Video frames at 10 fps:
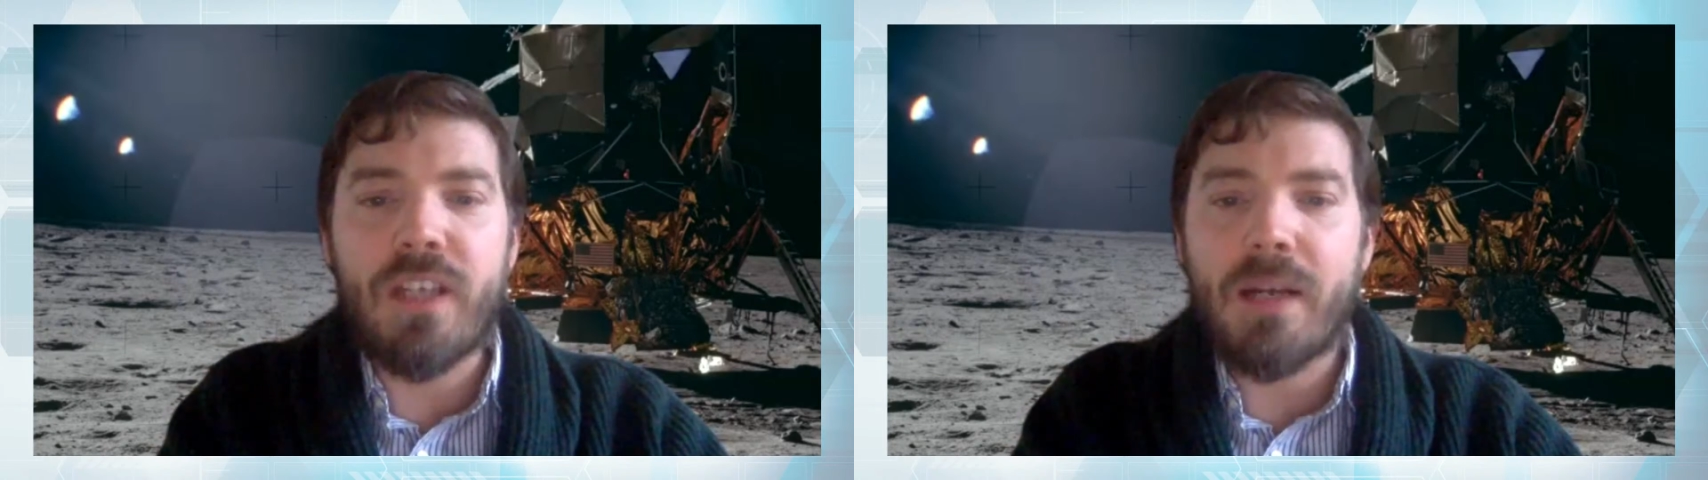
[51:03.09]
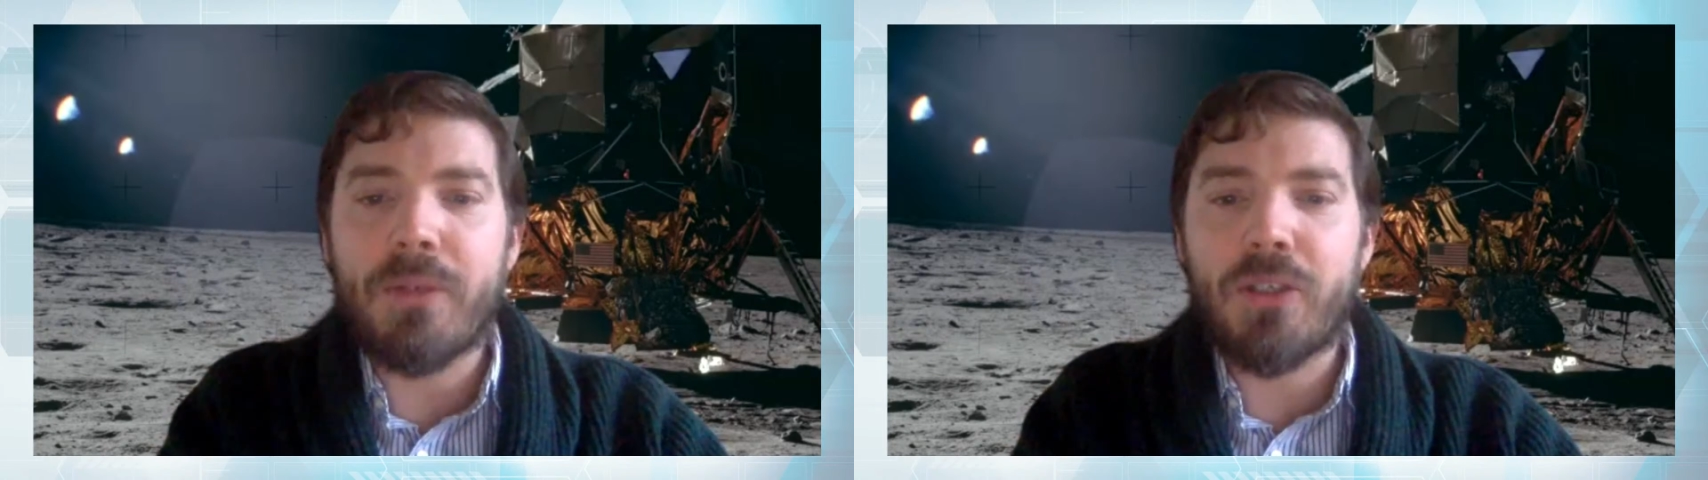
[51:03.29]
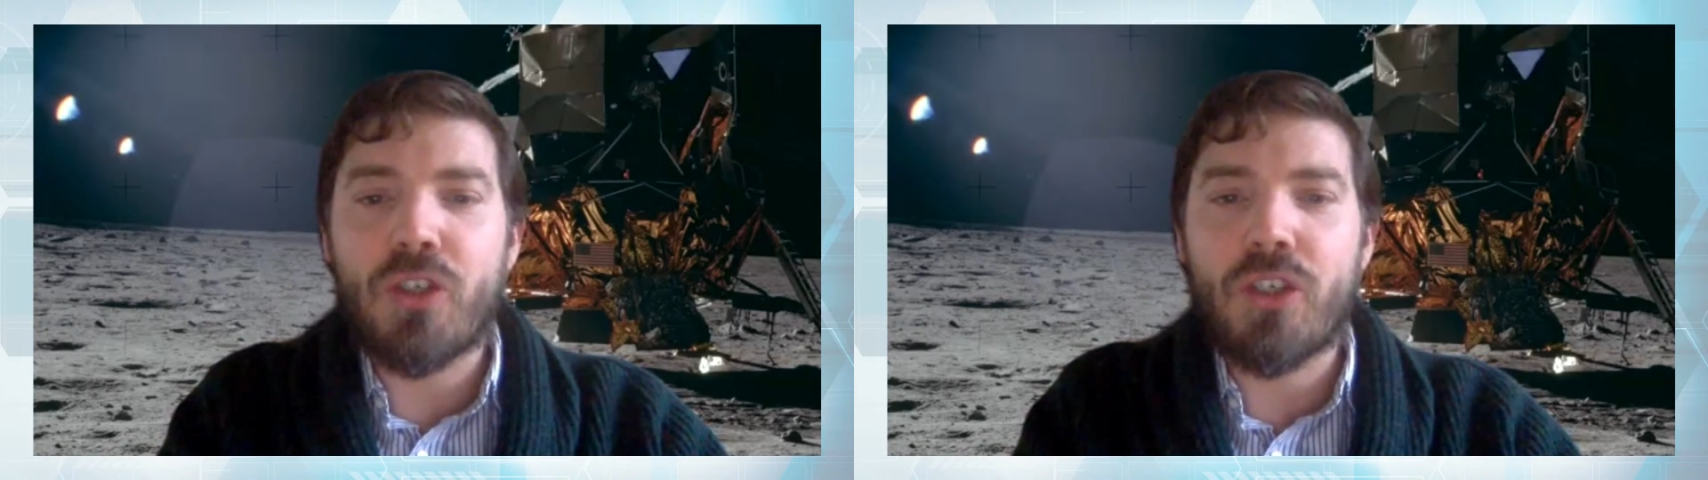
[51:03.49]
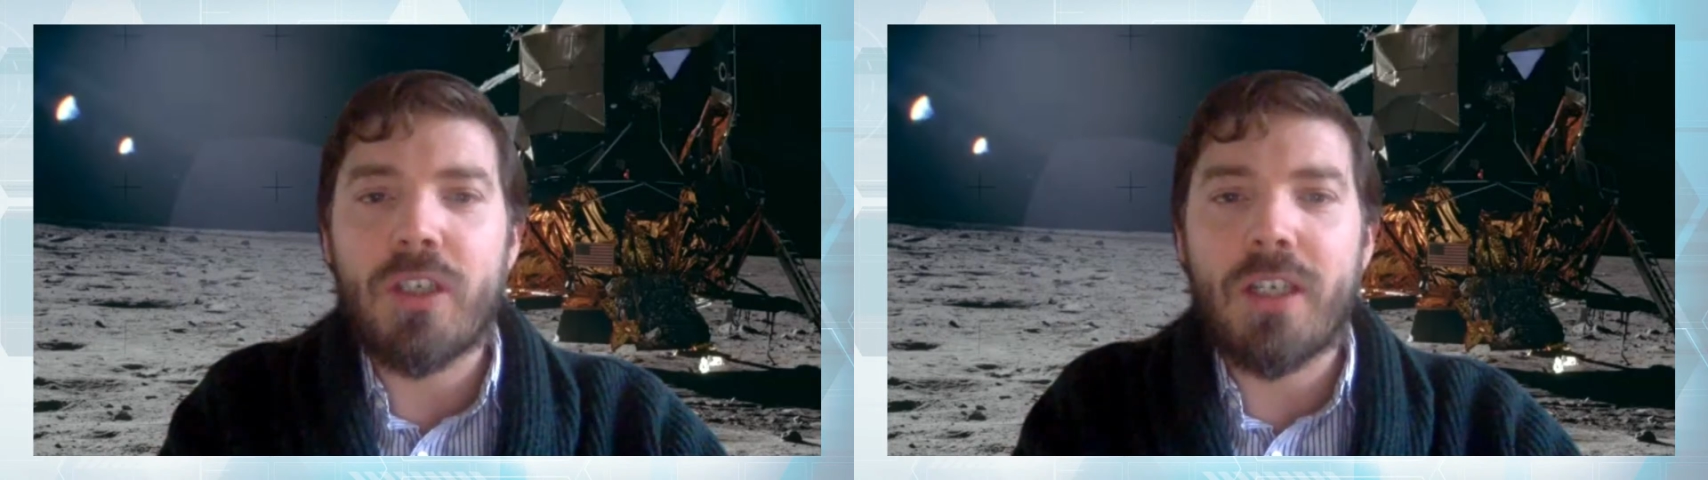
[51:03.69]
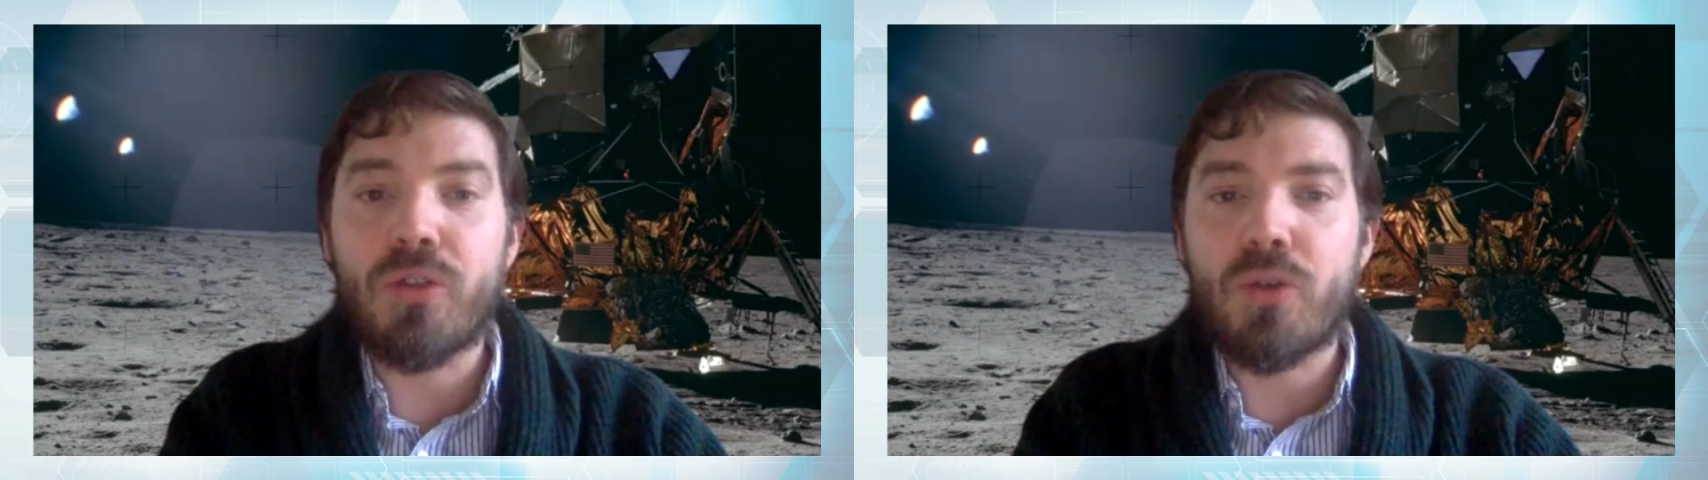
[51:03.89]

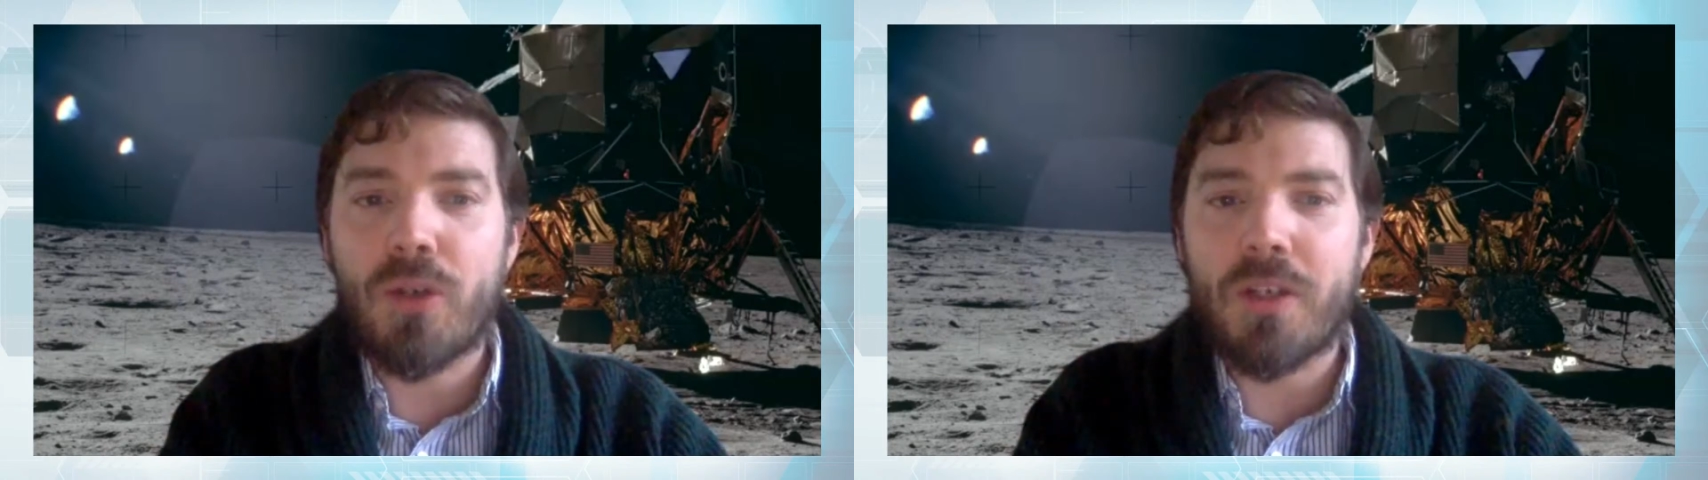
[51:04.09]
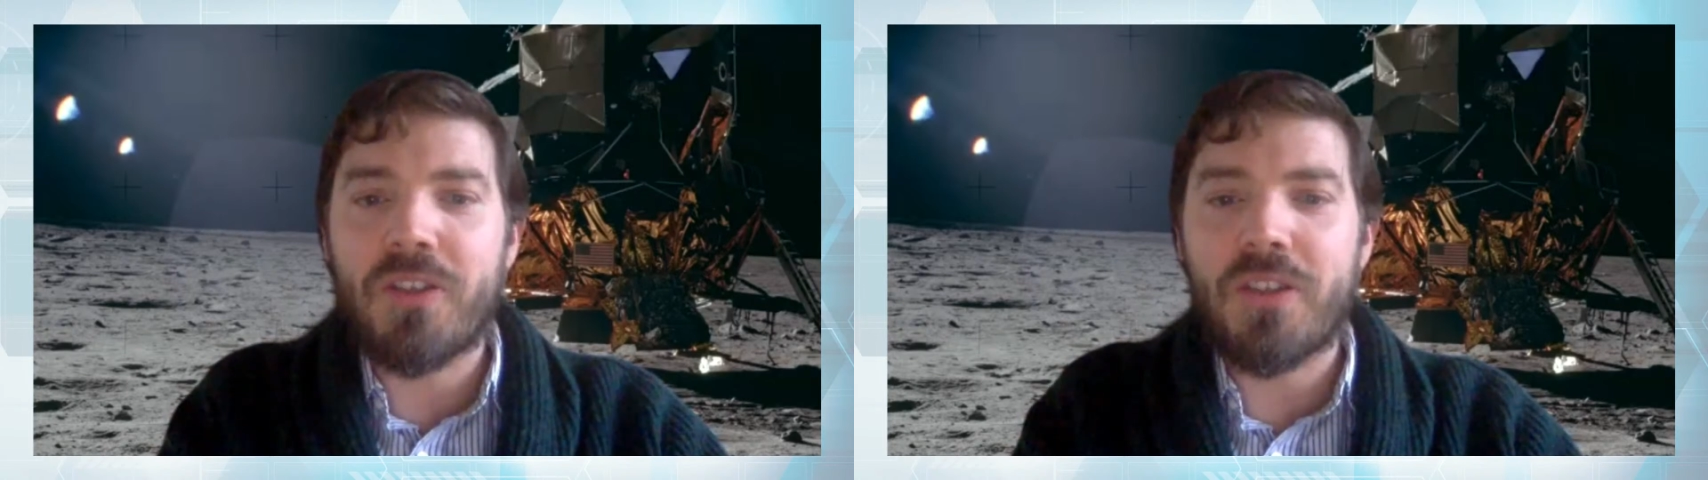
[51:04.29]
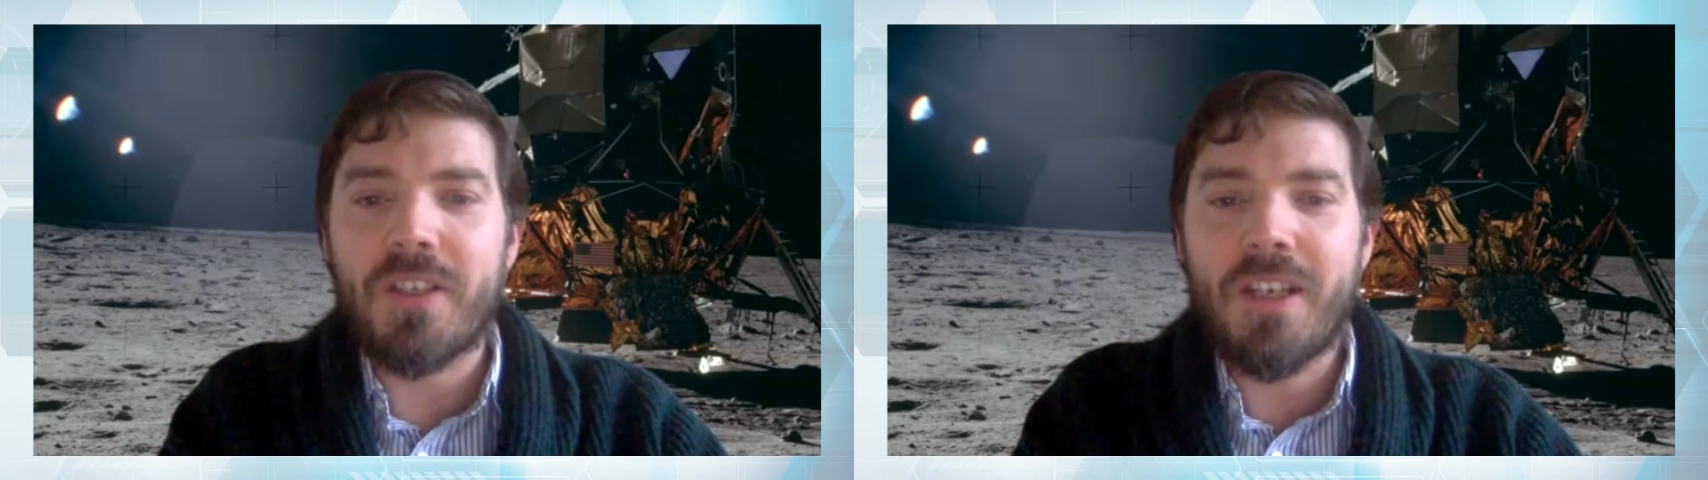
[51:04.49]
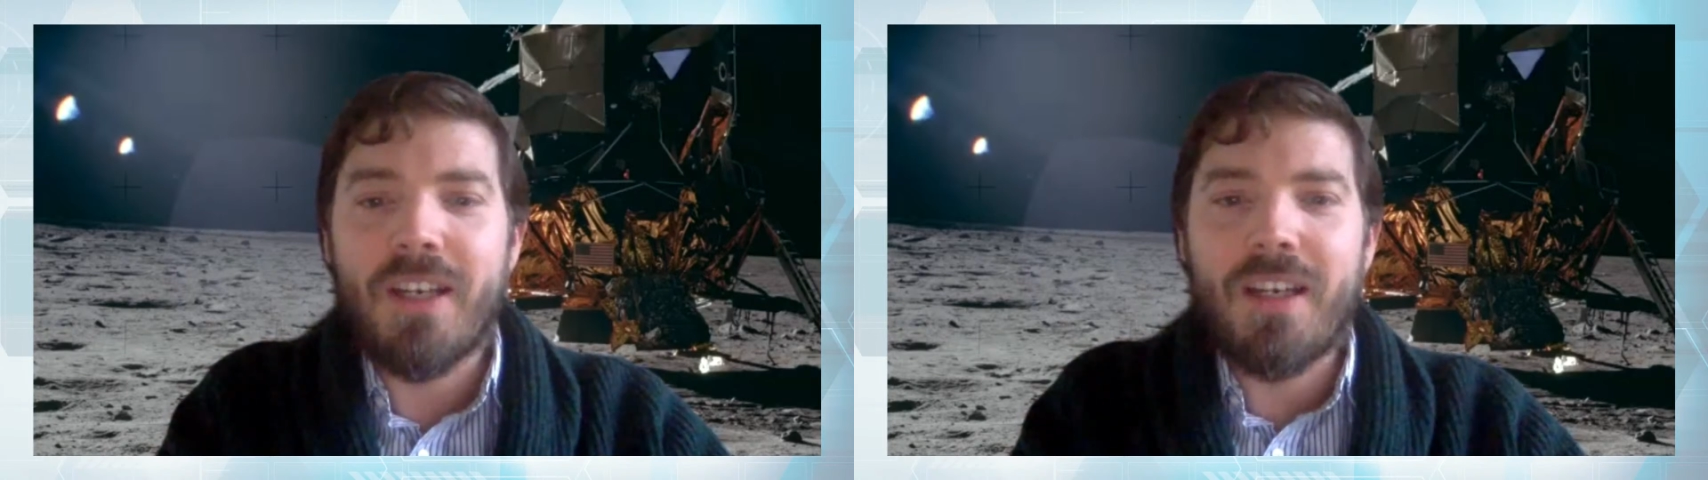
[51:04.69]
damage in trust